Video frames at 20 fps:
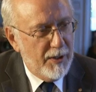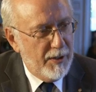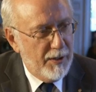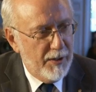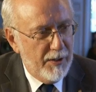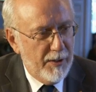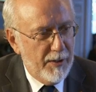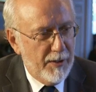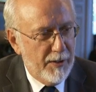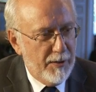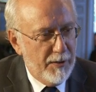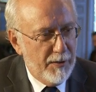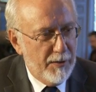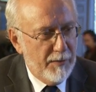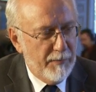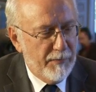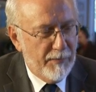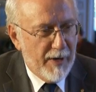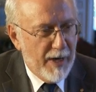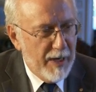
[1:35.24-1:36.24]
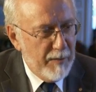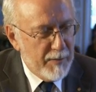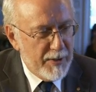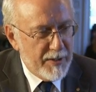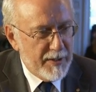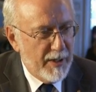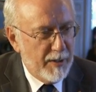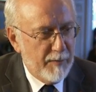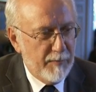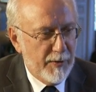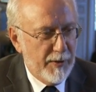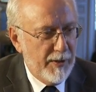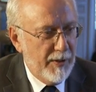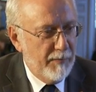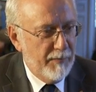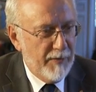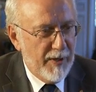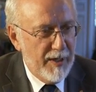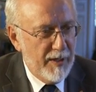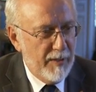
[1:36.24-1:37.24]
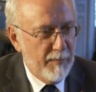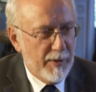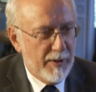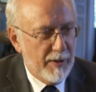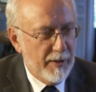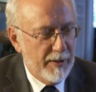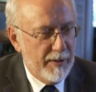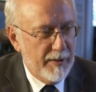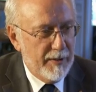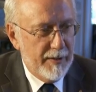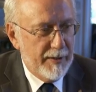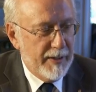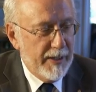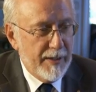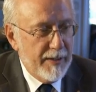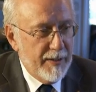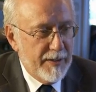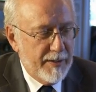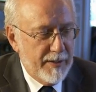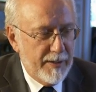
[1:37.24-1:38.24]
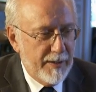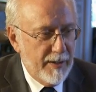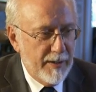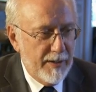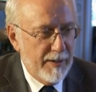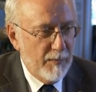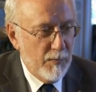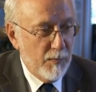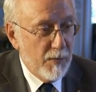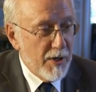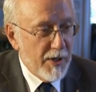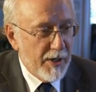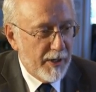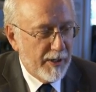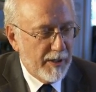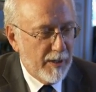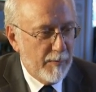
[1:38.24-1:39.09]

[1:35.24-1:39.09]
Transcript: the fibers that were available didn't work.